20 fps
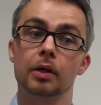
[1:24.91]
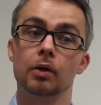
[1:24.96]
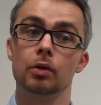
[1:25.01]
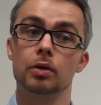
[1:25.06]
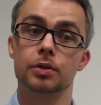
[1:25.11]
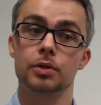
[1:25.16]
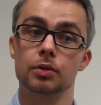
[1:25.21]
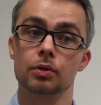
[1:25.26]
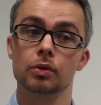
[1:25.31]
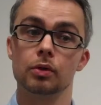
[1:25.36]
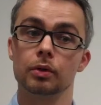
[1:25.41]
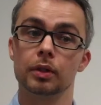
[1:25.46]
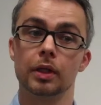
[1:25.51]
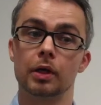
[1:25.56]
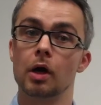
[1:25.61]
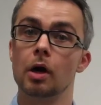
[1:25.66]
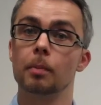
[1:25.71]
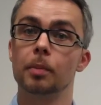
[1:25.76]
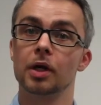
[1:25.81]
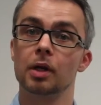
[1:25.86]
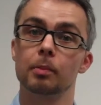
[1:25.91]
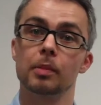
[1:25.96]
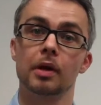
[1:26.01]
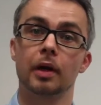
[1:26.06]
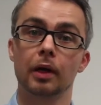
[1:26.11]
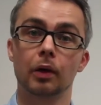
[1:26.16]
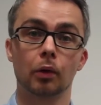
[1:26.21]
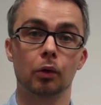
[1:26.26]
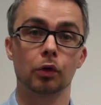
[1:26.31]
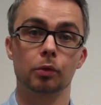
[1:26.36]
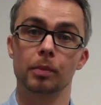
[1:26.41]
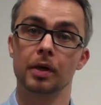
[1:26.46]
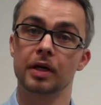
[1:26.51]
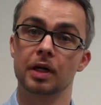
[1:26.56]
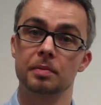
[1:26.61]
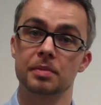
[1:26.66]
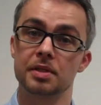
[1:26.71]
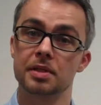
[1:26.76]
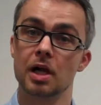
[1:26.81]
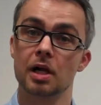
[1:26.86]
but also the company may recruit by
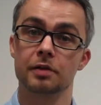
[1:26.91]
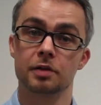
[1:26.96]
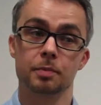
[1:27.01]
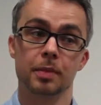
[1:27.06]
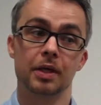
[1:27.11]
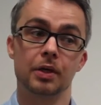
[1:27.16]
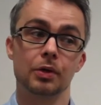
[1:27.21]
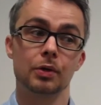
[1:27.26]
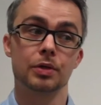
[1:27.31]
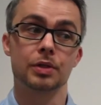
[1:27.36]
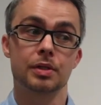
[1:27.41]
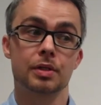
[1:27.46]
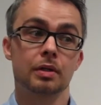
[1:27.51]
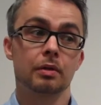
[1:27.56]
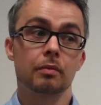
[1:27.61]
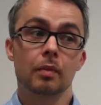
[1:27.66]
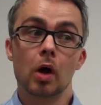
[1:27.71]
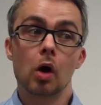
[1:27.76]
themselves because sure.